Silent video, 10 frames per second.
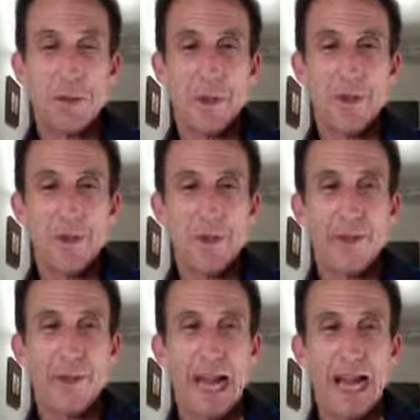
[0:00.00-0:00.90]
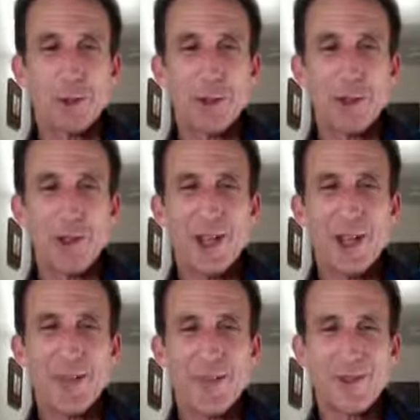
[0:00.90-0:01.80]
theatrical
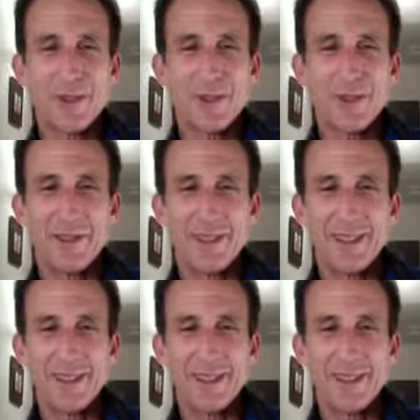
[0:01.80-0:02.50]
types, and